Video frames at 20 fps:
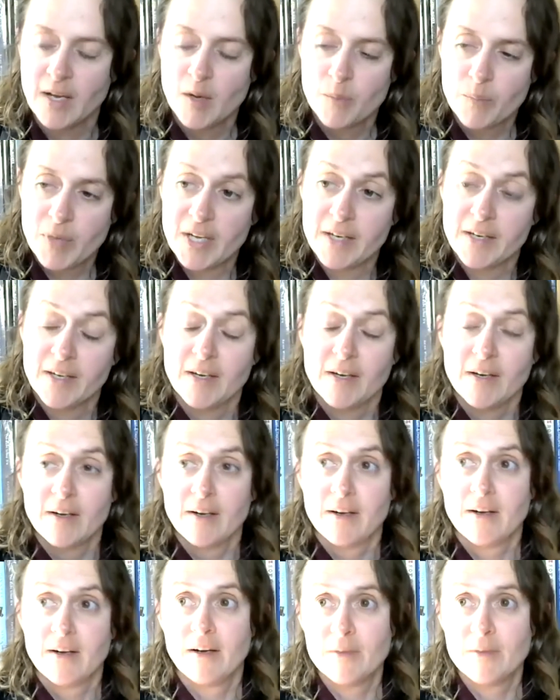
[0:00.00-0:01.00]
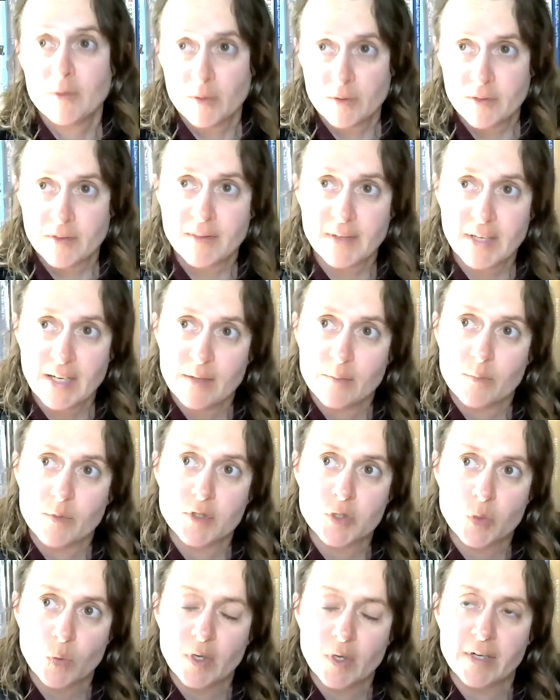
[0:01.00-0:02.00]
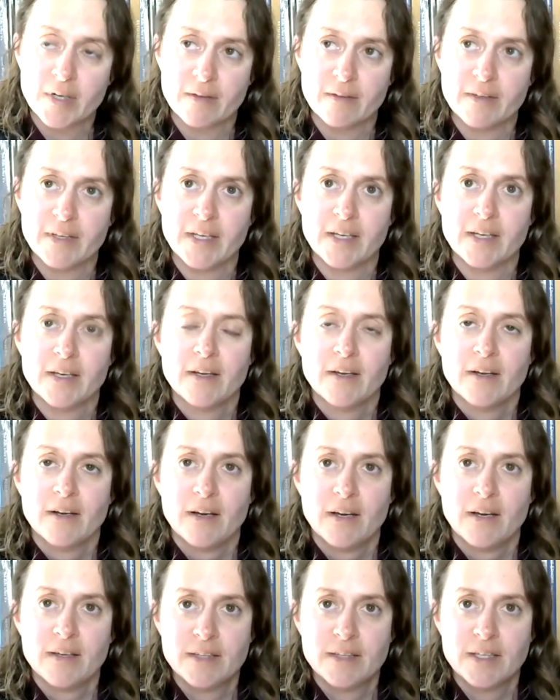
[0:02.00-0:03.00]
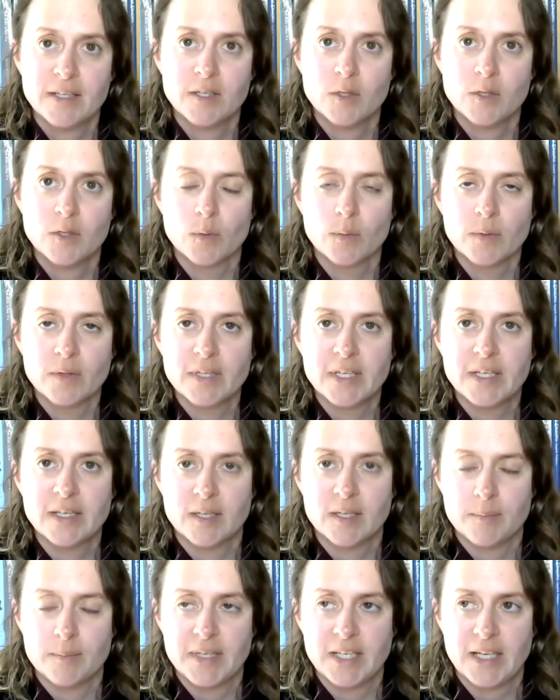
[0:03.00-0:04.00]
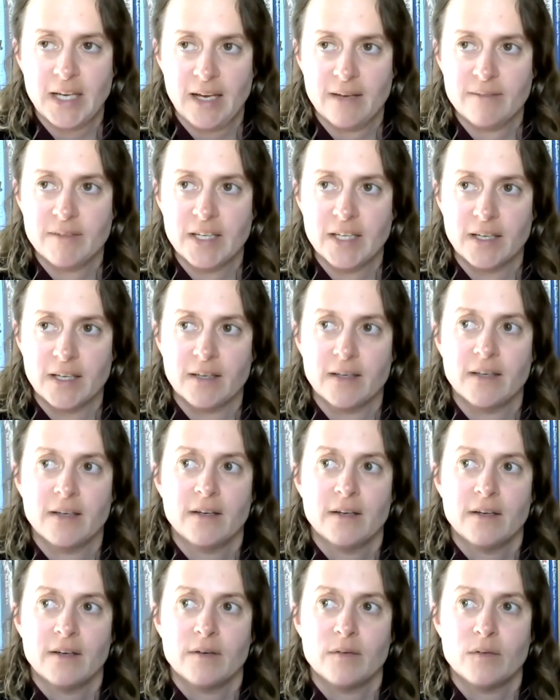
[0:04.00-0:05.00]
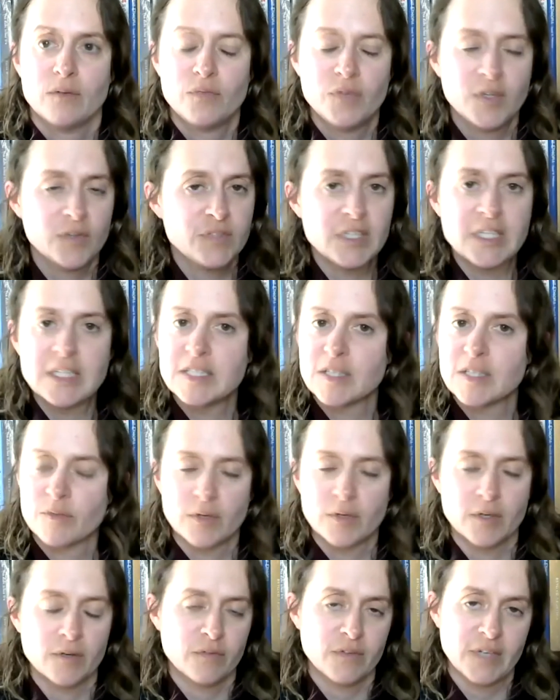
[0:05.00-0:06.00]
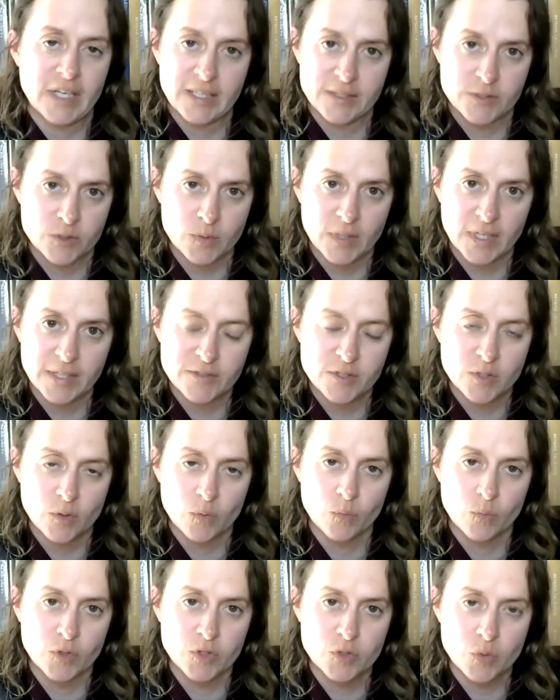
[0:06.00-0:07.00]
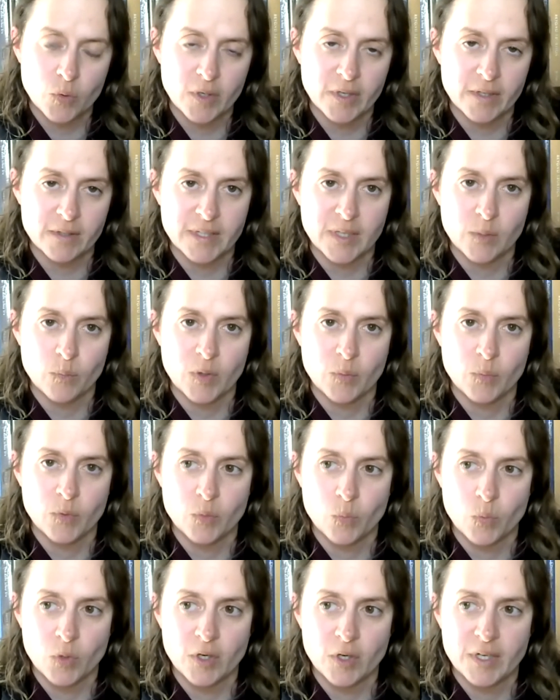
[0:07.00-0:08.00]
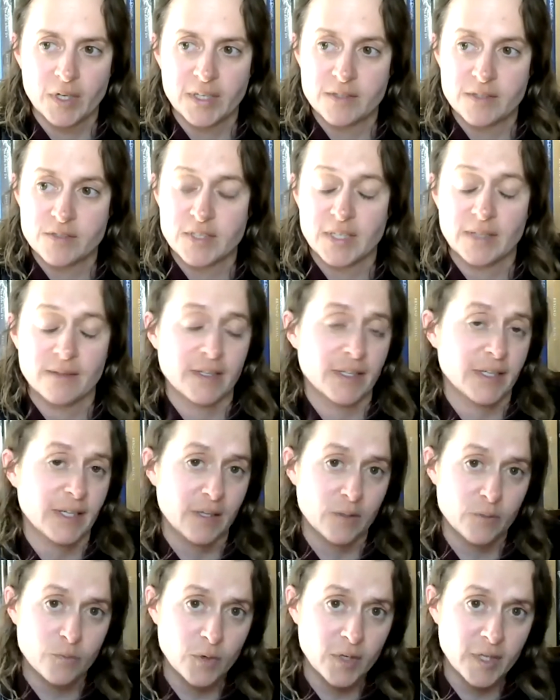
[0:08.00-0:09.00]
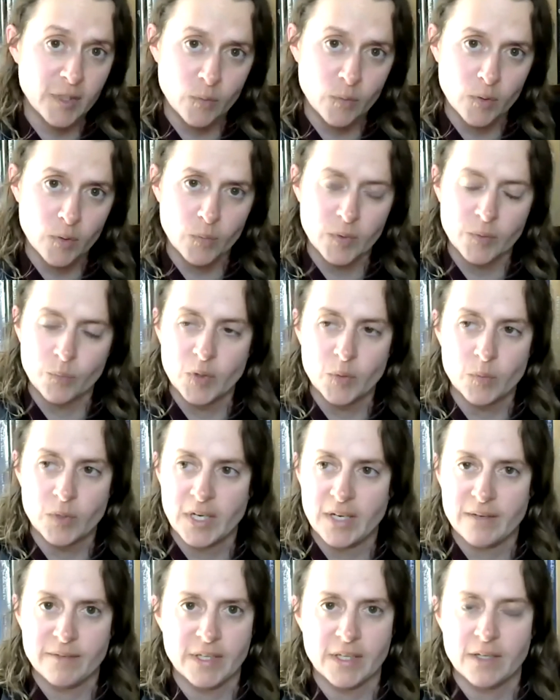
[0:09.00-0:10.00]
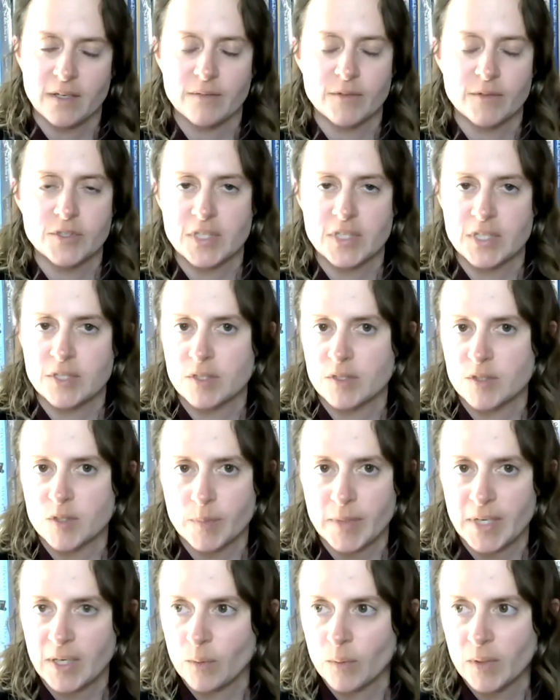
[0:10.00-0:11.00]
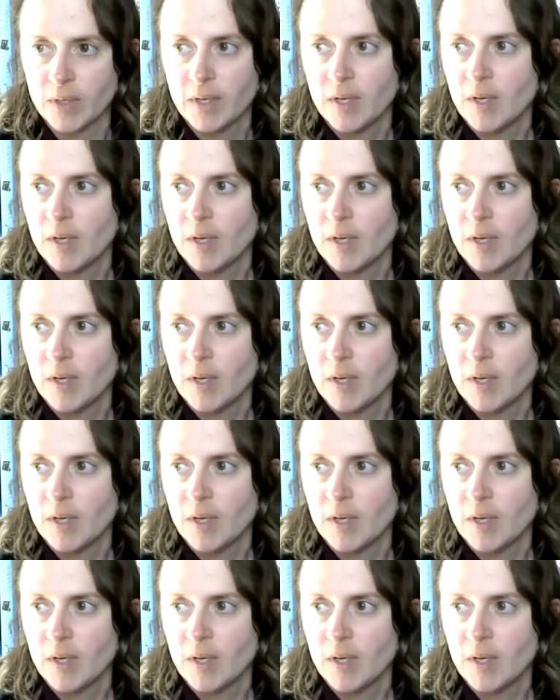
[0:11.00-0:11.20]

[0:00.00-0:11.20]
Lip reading: But other than that, rhetorically, I think you're really going to be having 50 different fights, right? So rhetorically, what would work in a state like California, where we were having conversations about